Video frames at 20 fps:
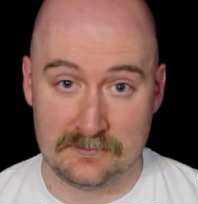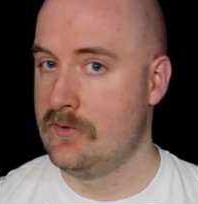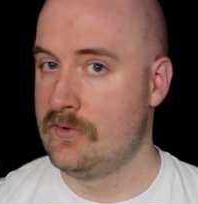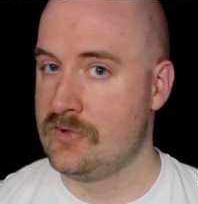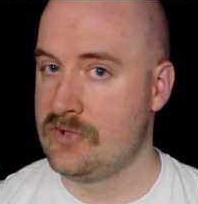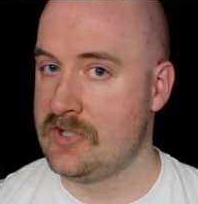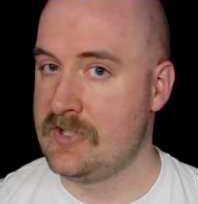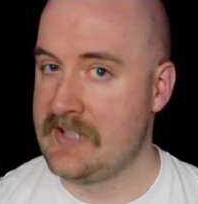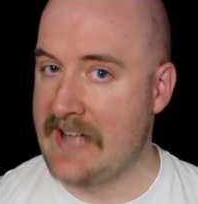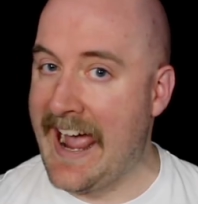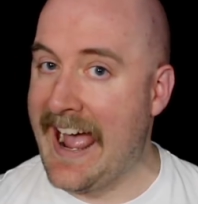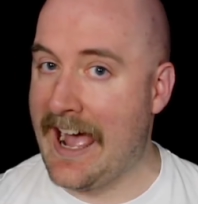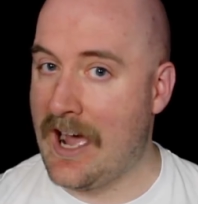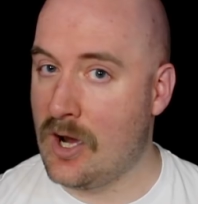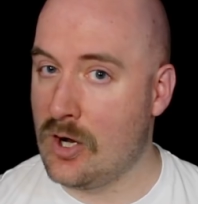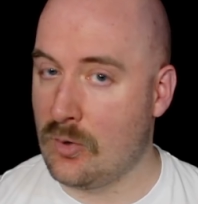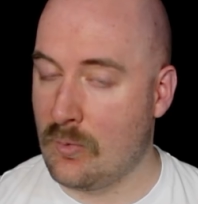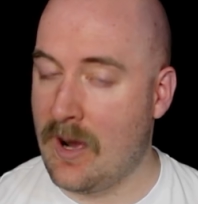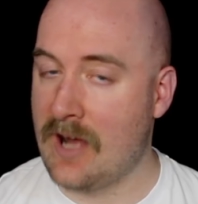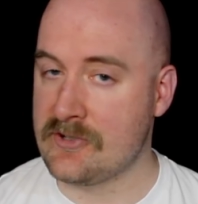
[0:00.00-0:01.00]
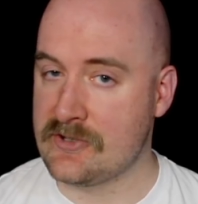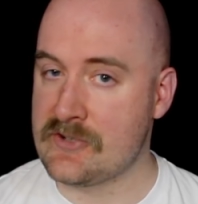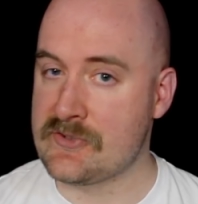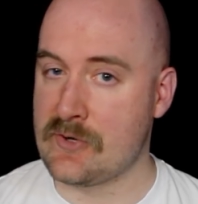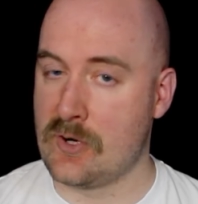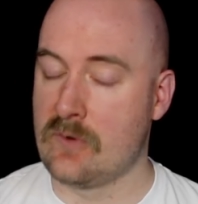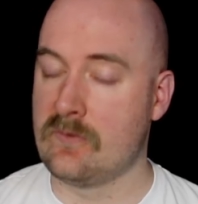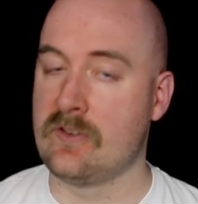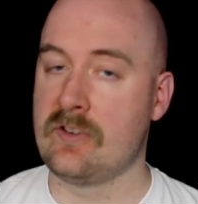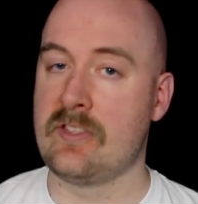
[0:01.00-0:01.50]
She now watches
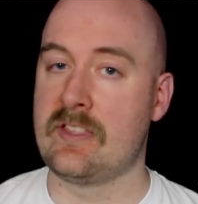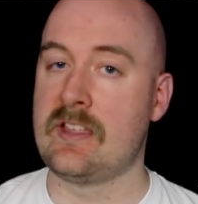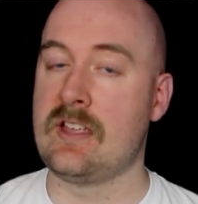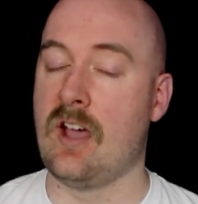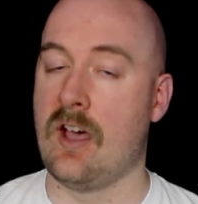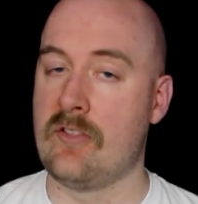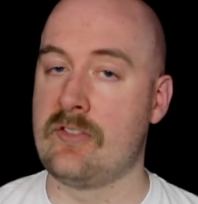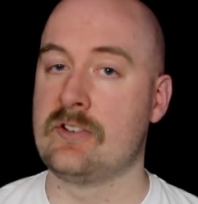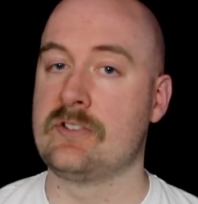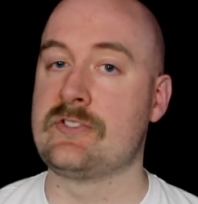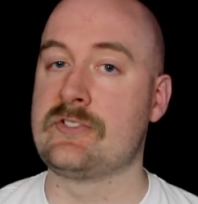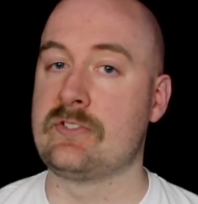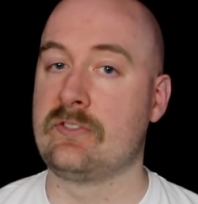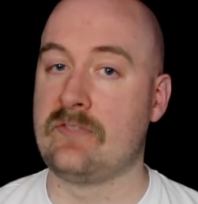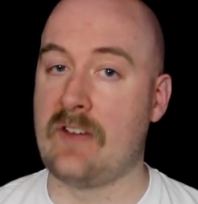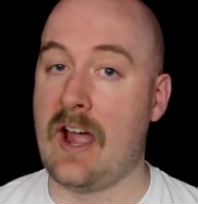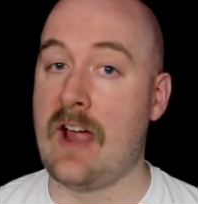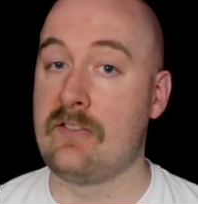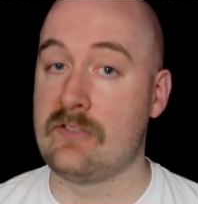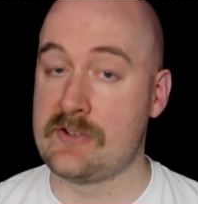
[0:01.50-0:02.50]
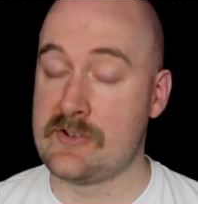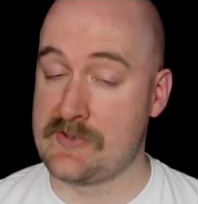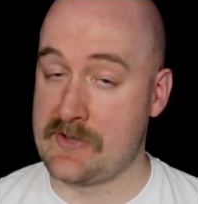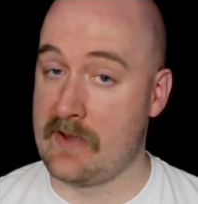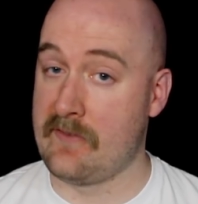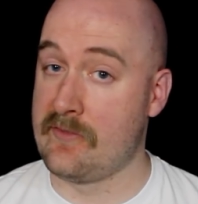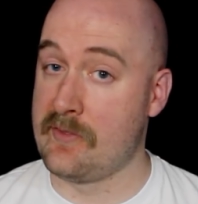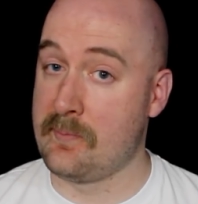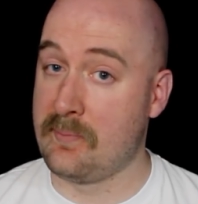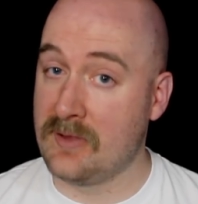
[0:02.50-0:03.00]
over the other survivors
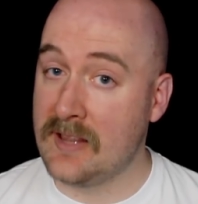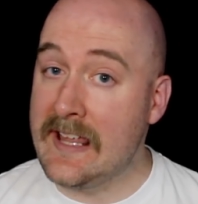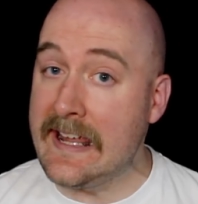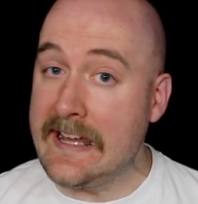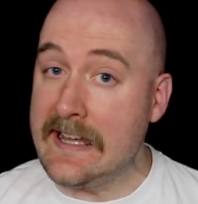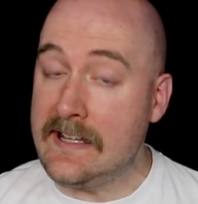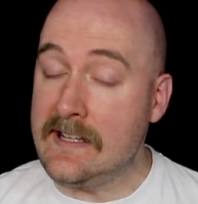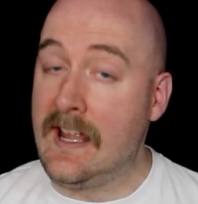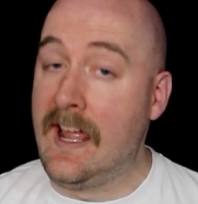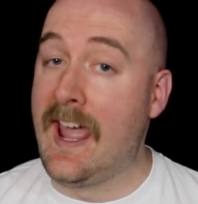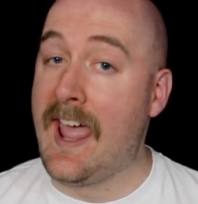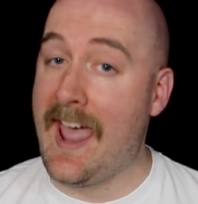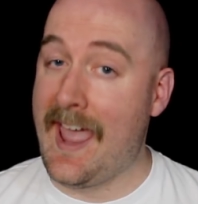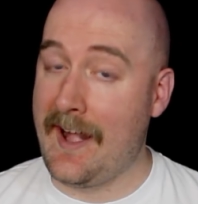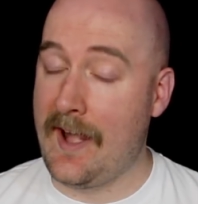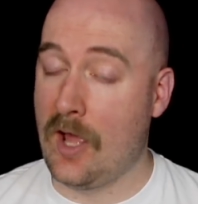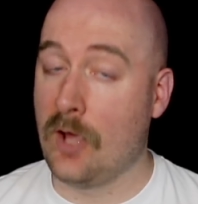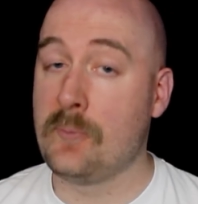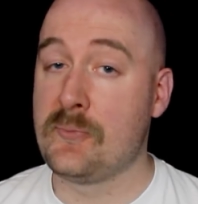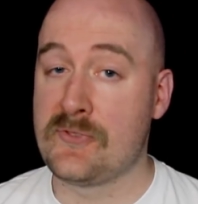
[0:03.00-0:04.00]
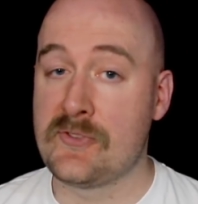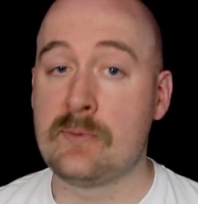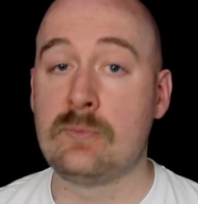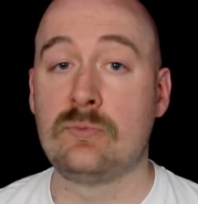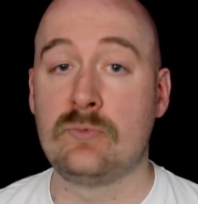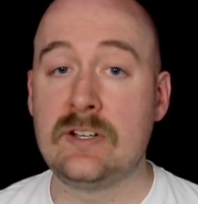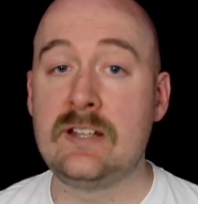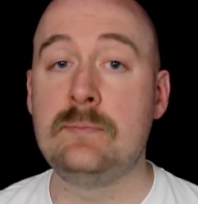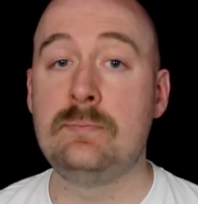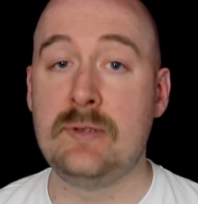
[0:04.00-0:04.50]
of the plane and helps them
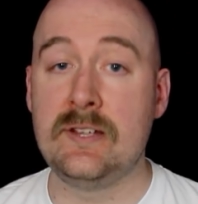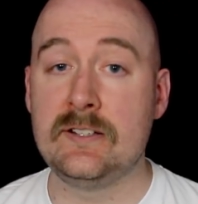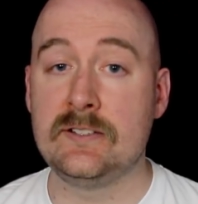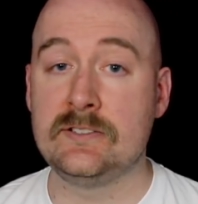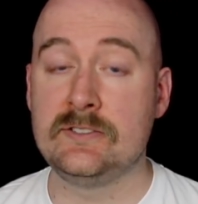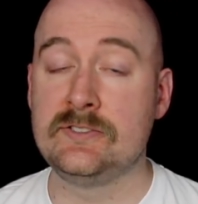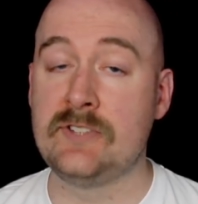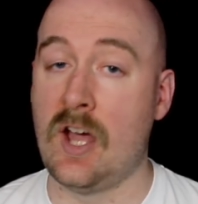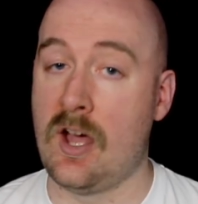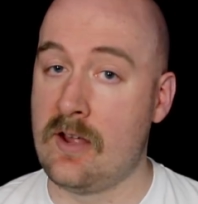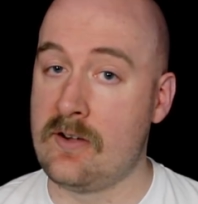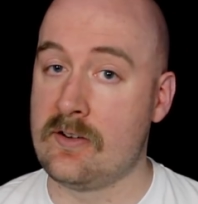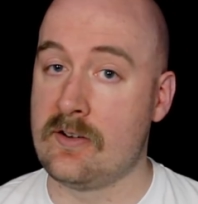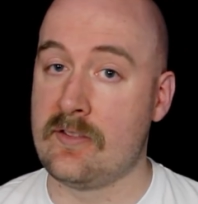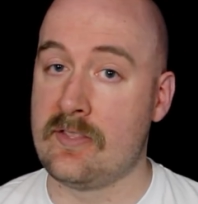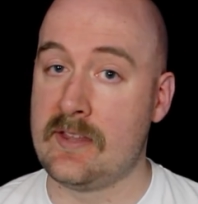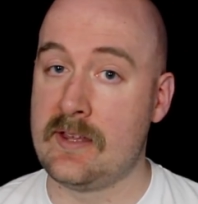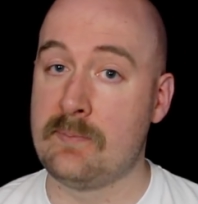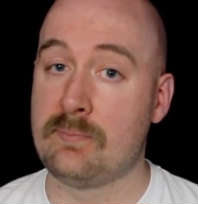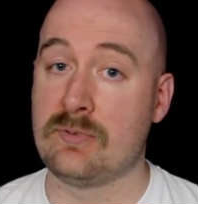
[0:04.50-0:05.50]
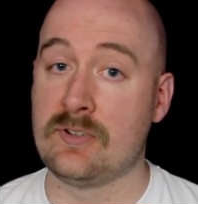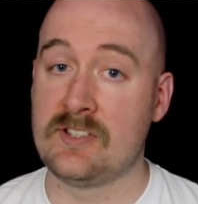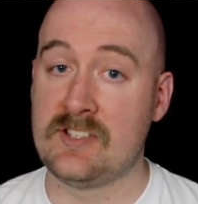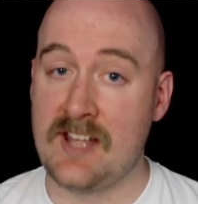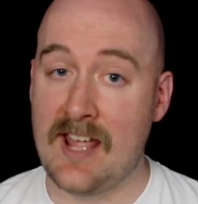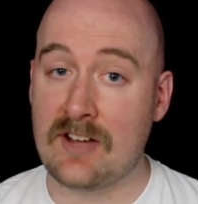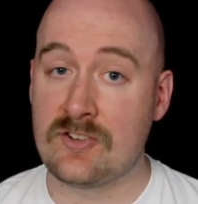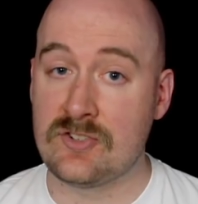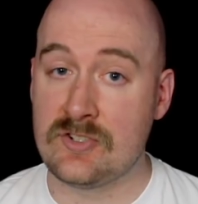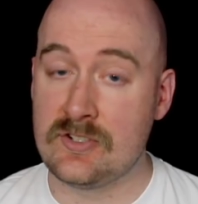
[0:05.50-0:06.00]
rebuild under the
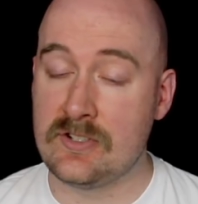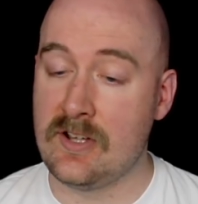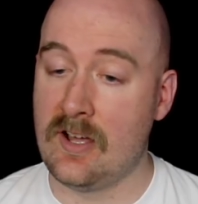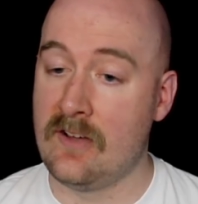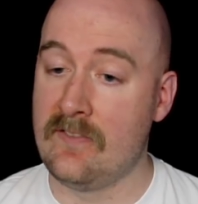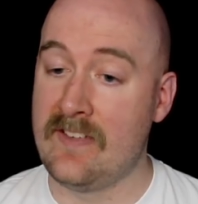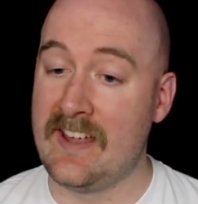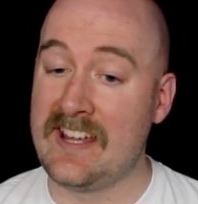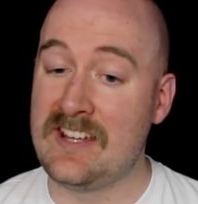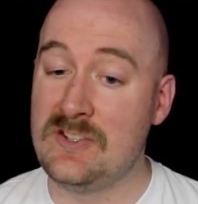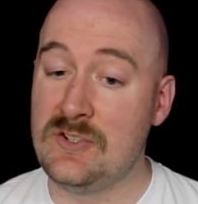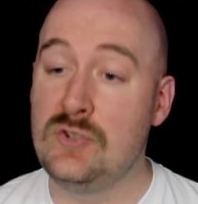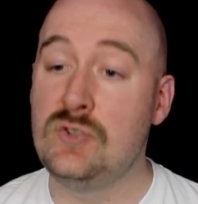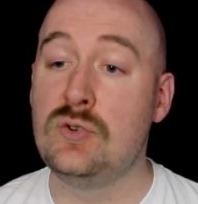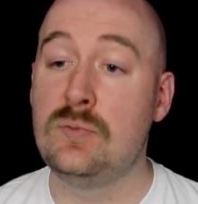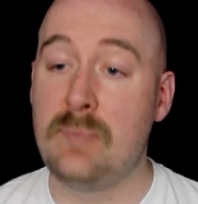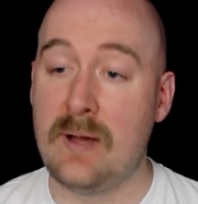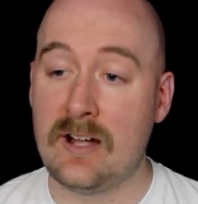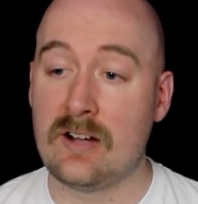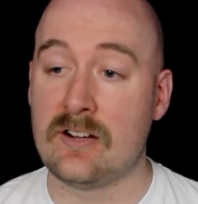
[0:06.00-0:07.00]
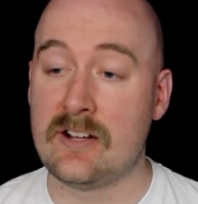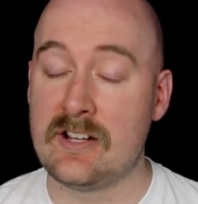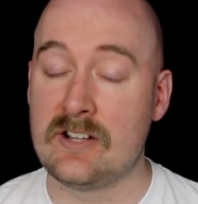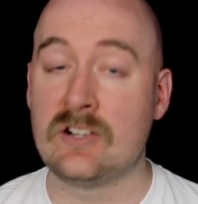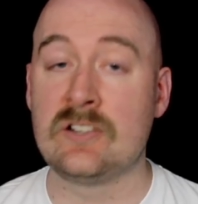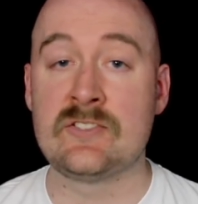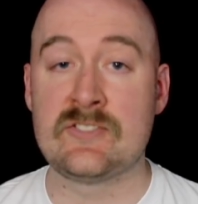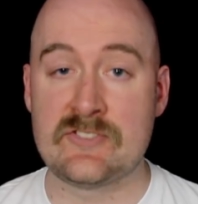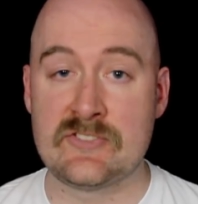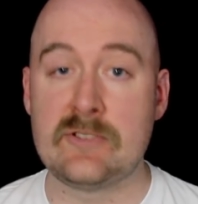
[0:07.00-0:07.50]
protection of a new
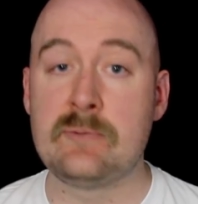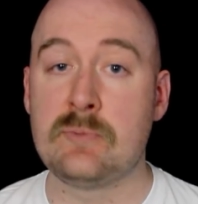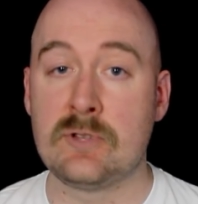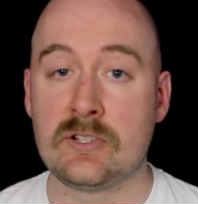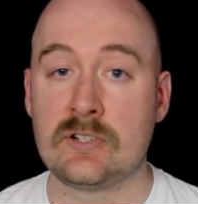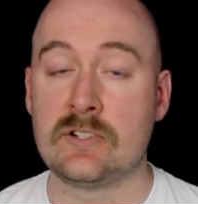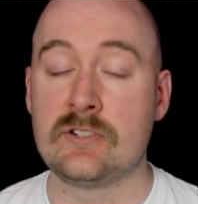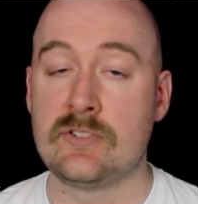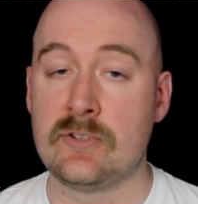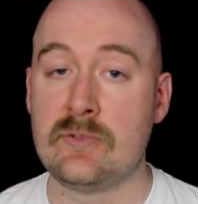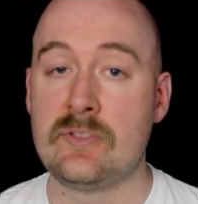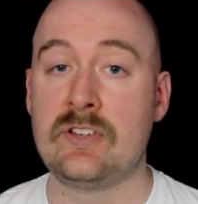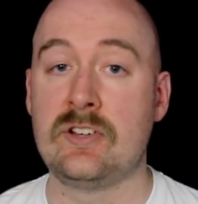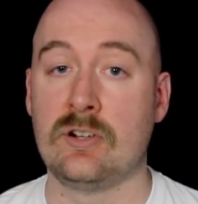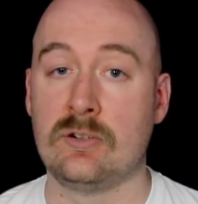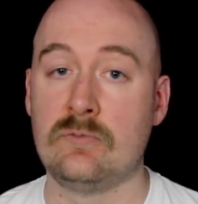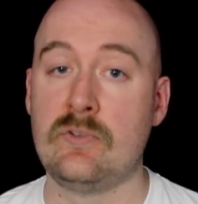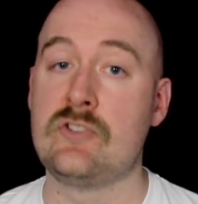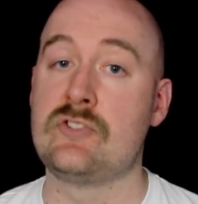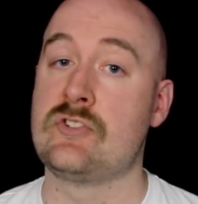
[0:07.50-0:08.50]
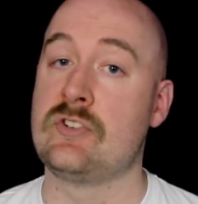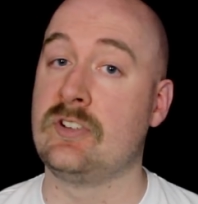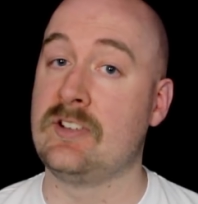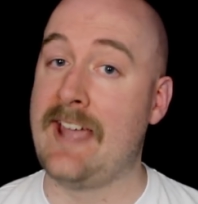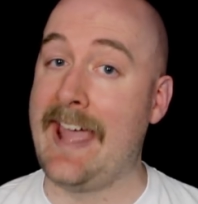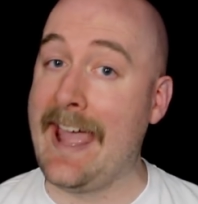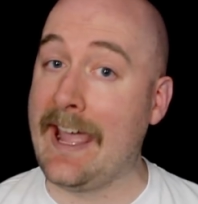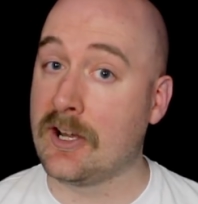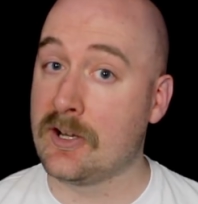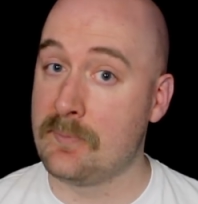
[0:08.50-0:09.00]
barrier similar to the original
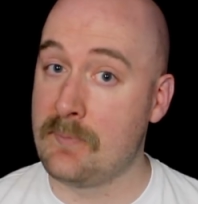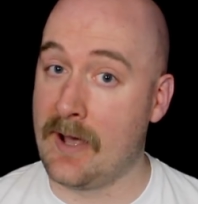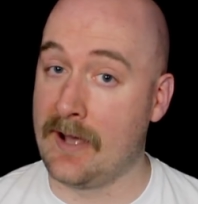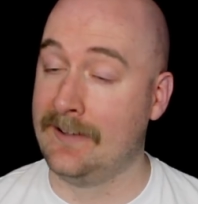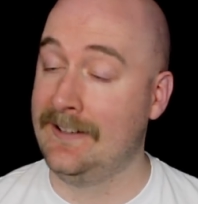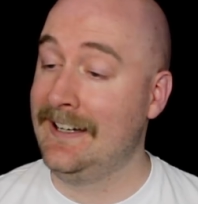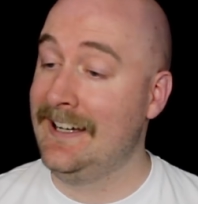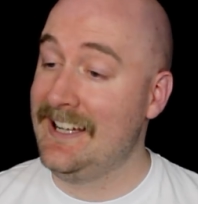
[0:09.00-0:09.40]
Hekma,